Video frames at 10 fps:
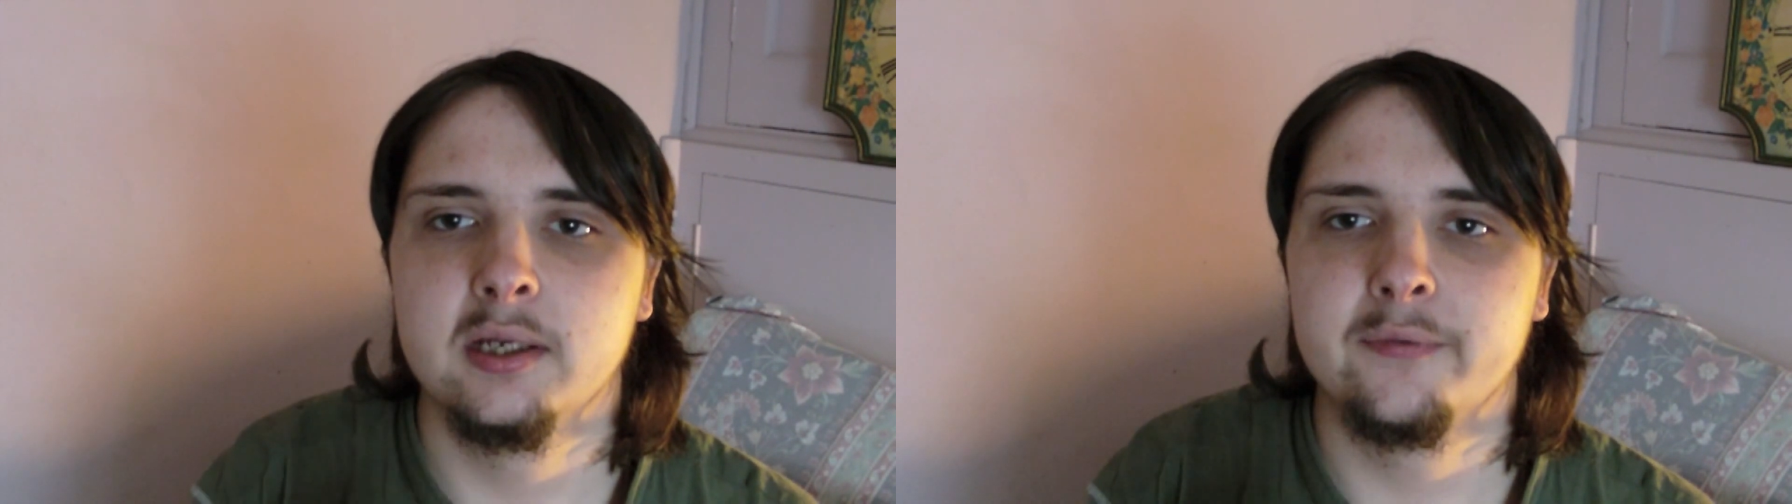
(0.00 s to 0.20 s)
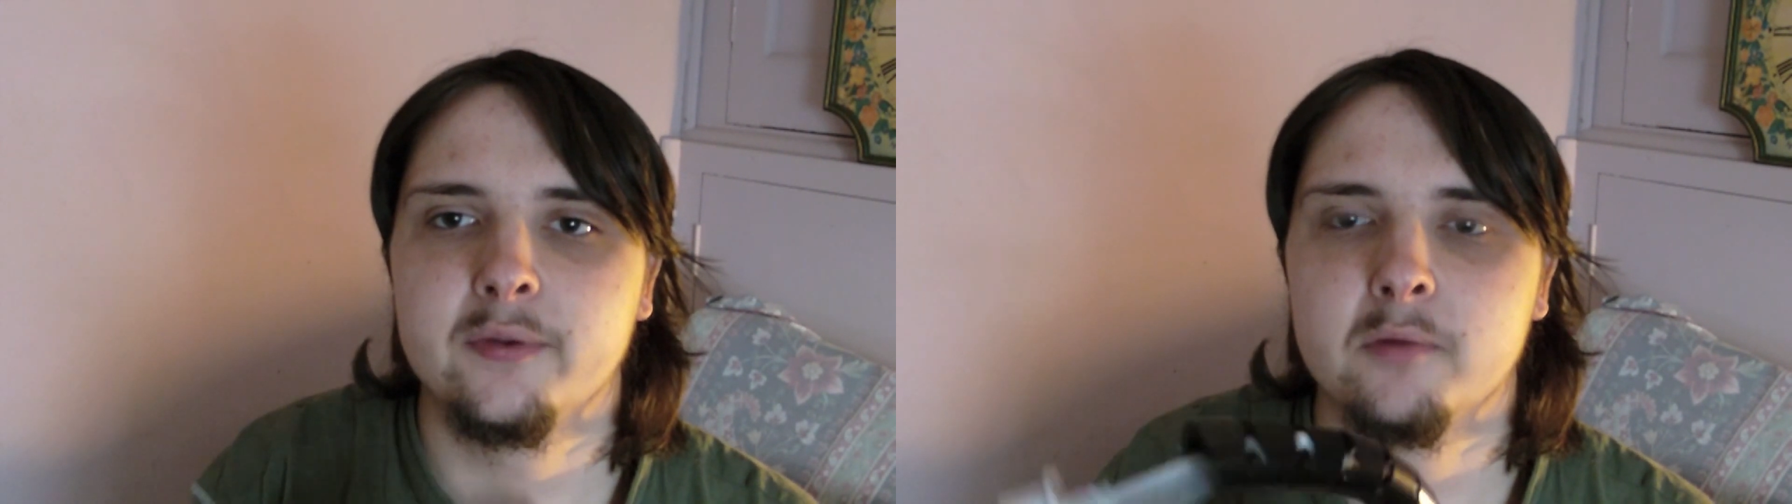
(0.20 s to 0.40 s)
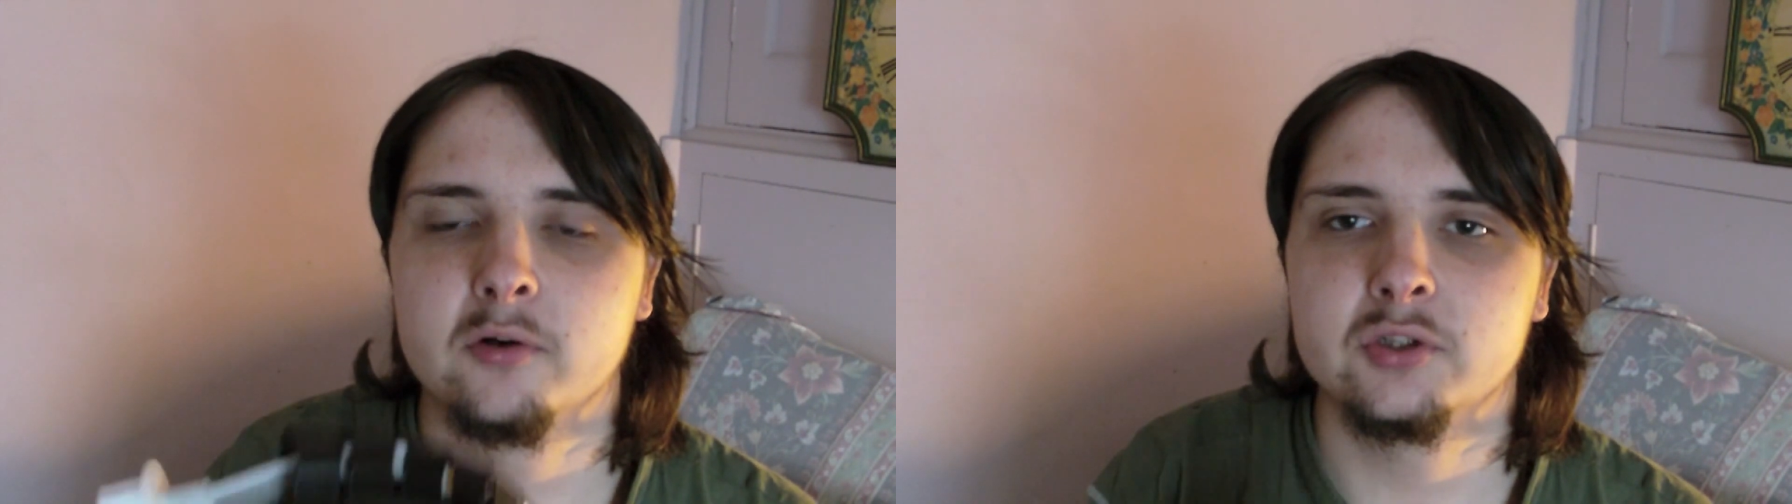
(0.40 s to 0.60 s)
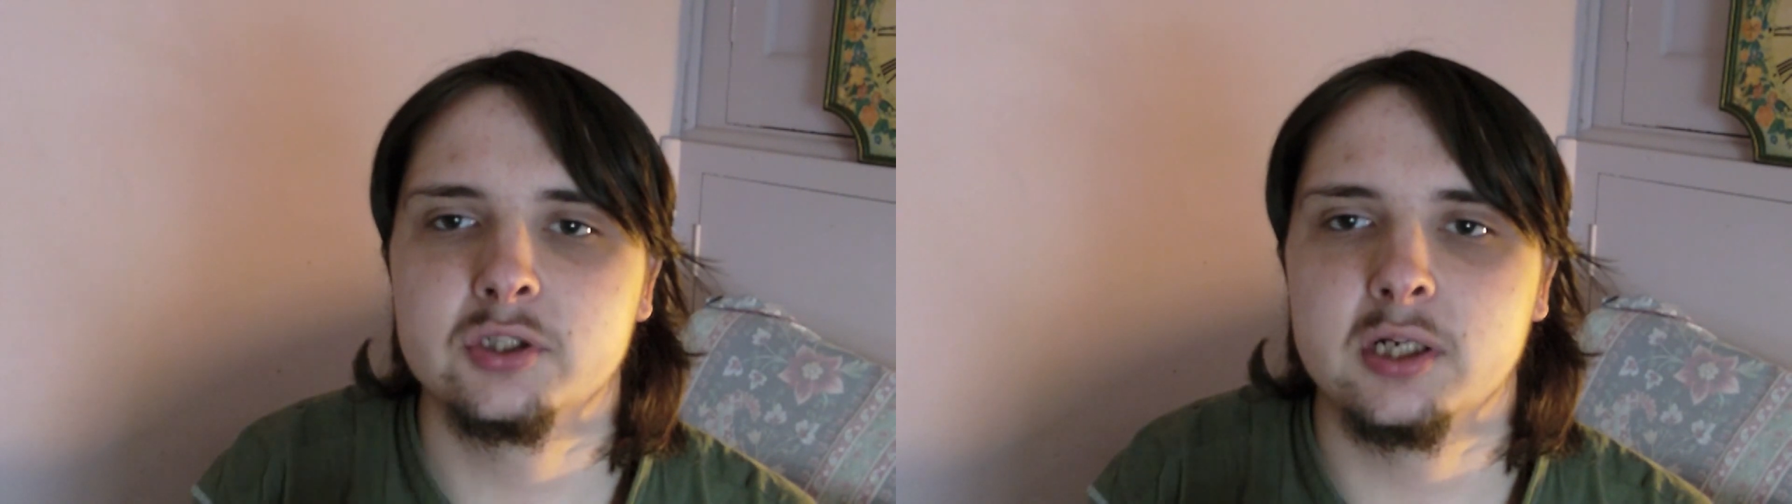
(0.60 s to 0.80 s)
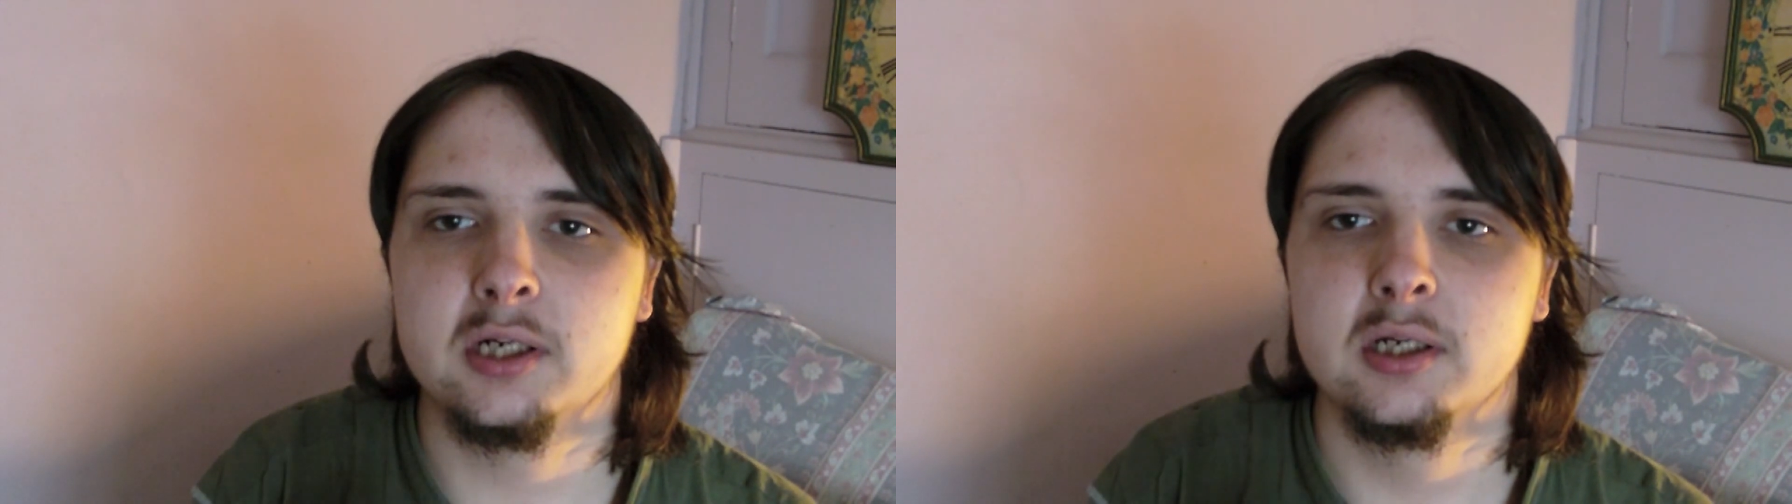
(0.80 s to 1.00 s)
the
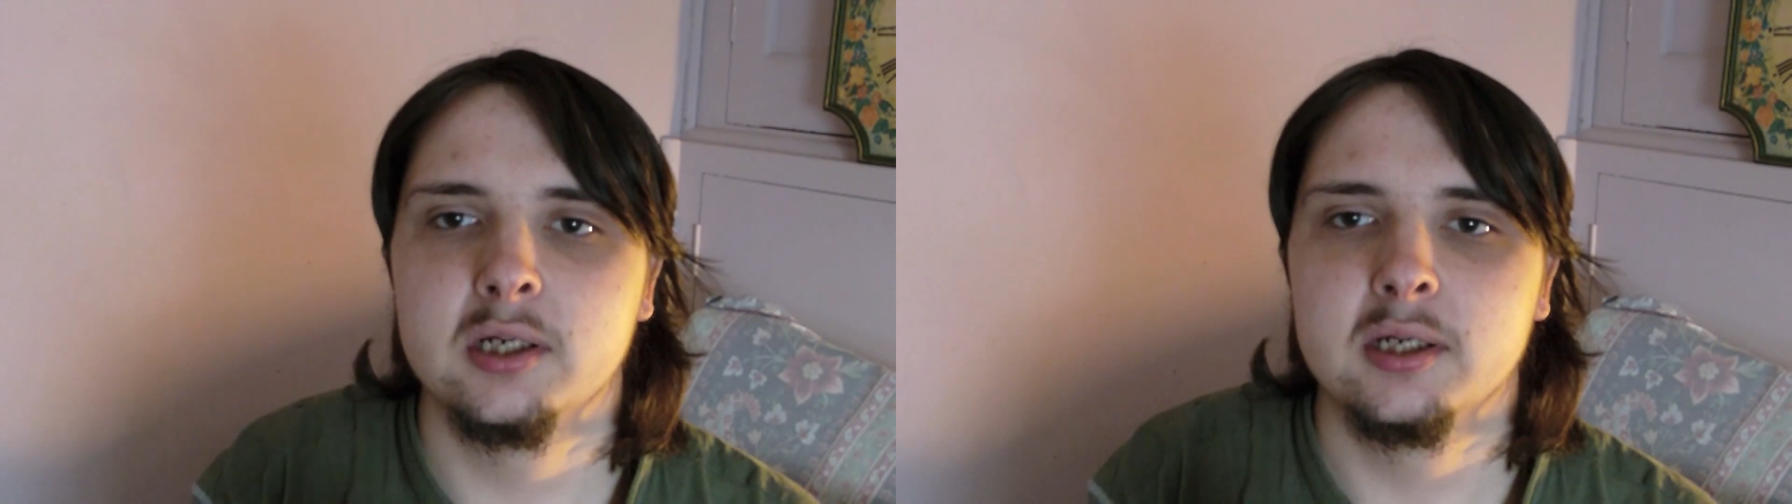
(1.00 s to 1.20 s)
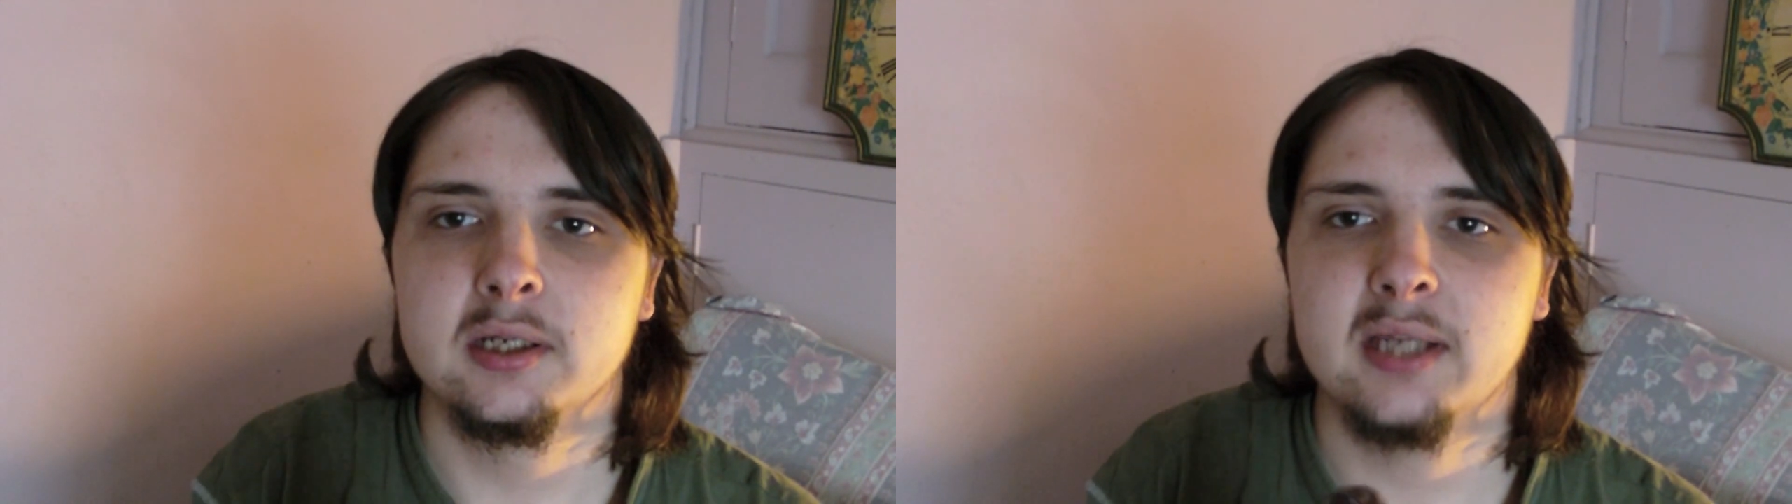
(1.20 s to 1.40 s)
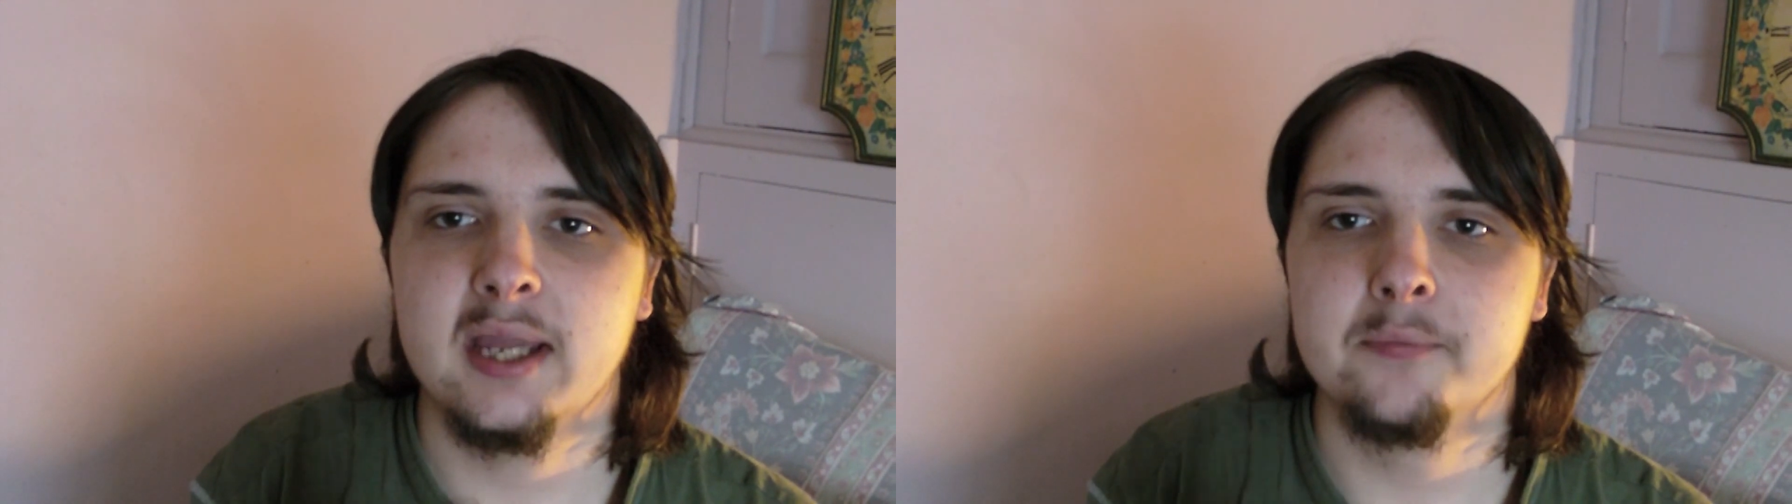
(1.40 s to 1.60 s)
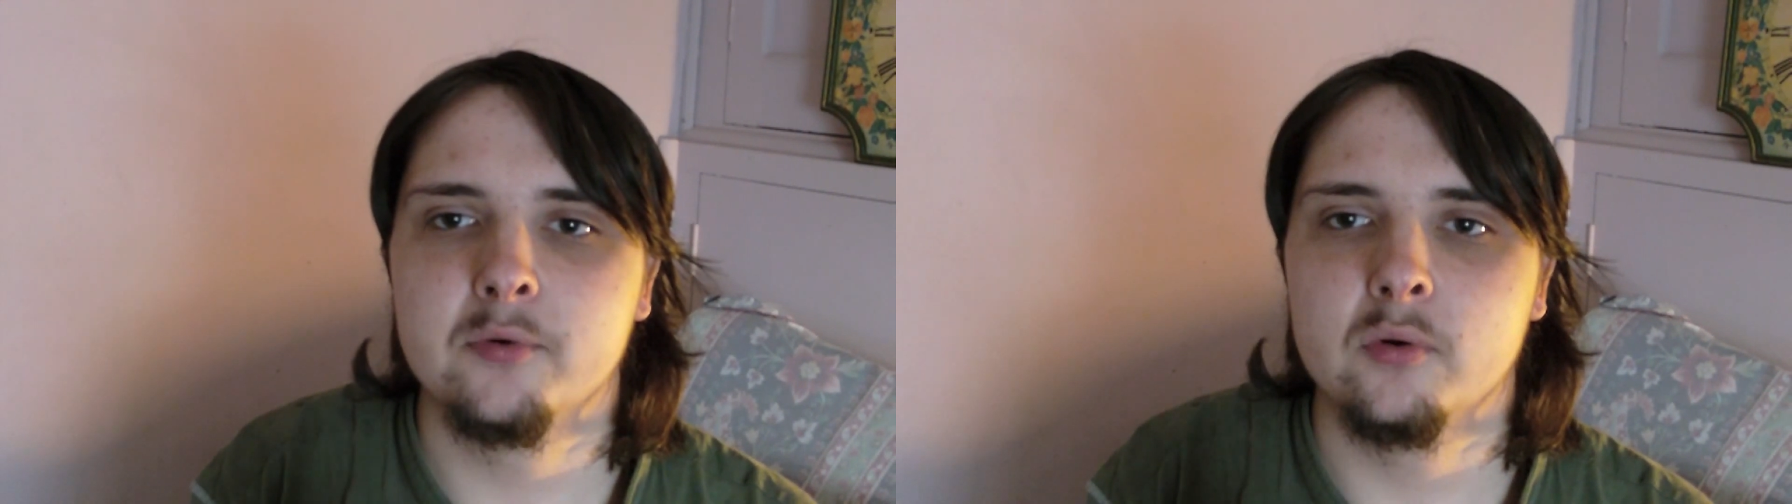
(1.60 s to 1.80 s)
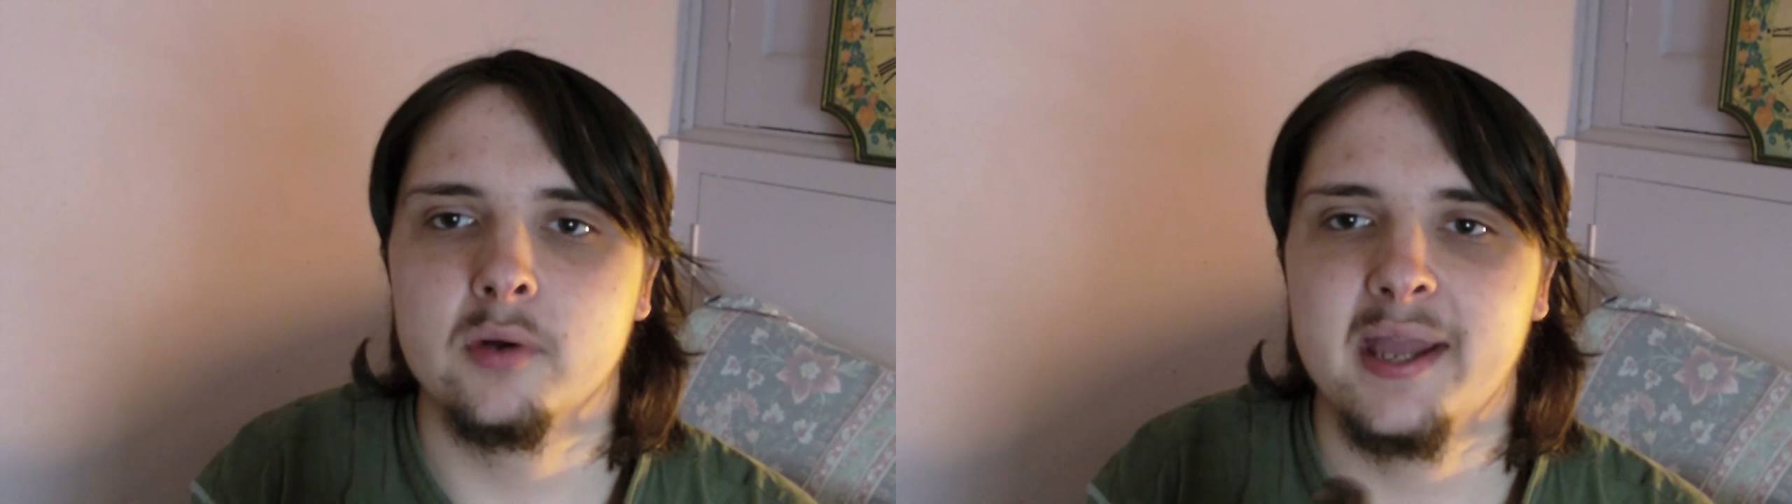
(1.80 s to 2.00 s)
Monster
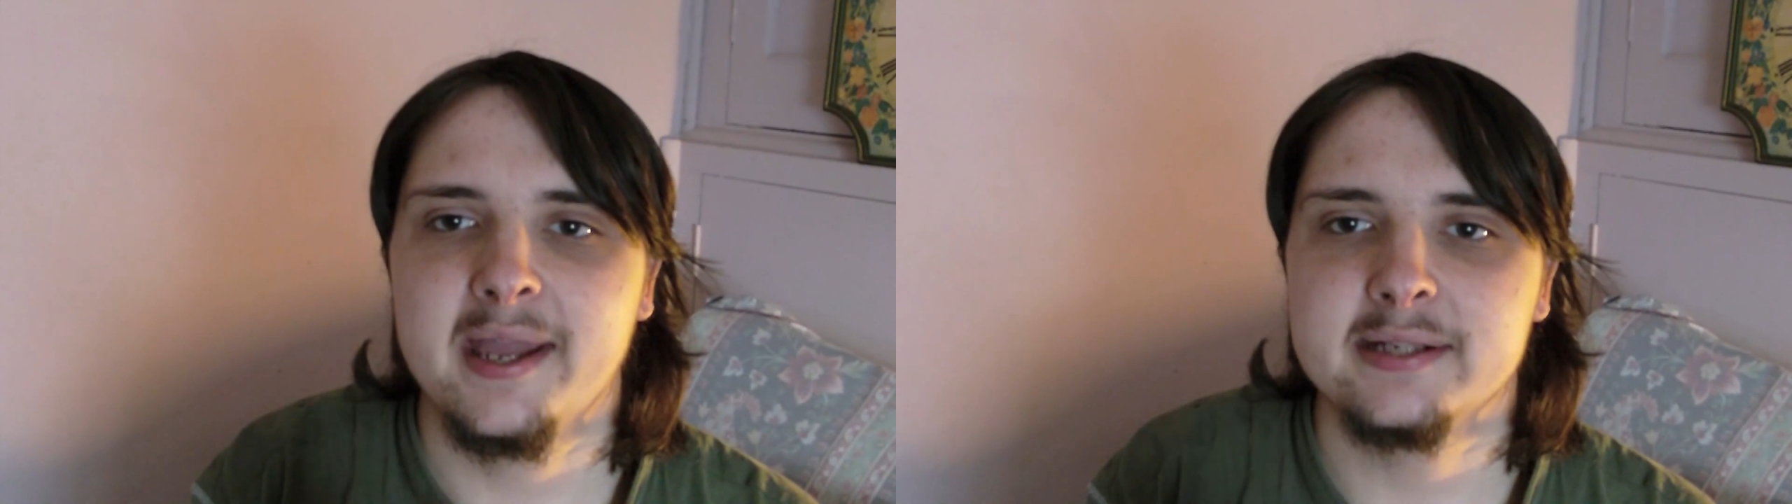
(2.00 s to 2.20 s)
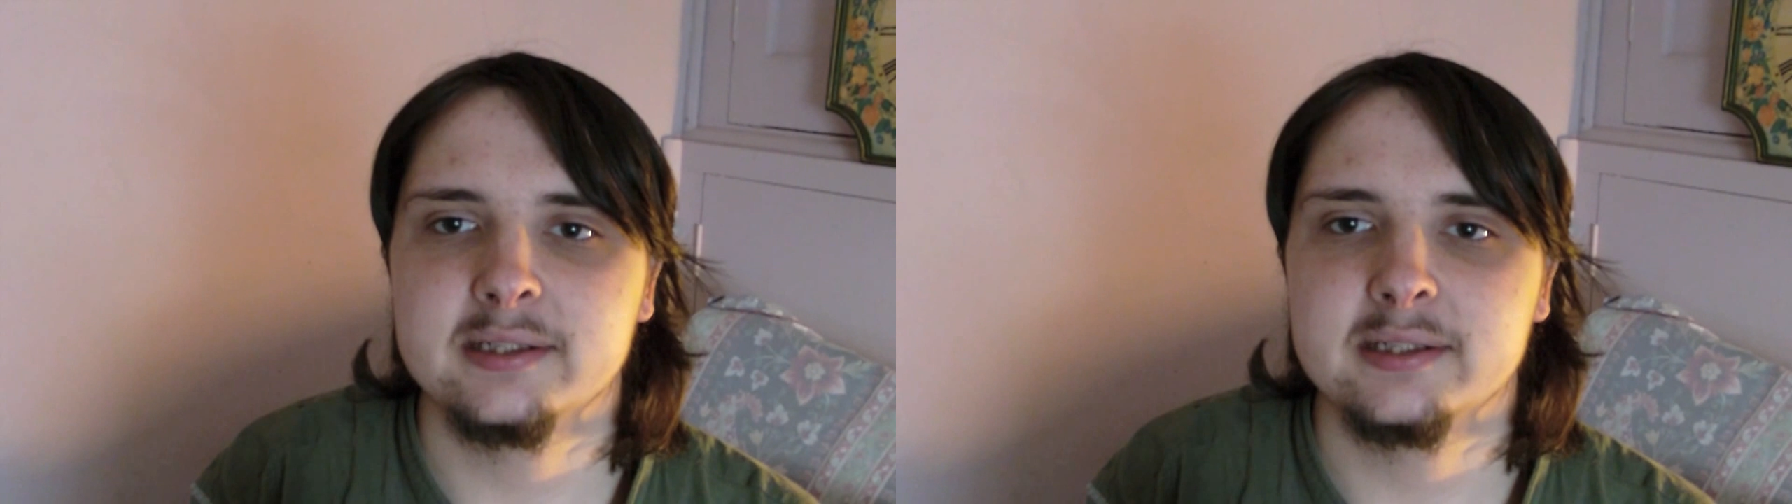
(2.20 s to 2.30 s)
Cable It,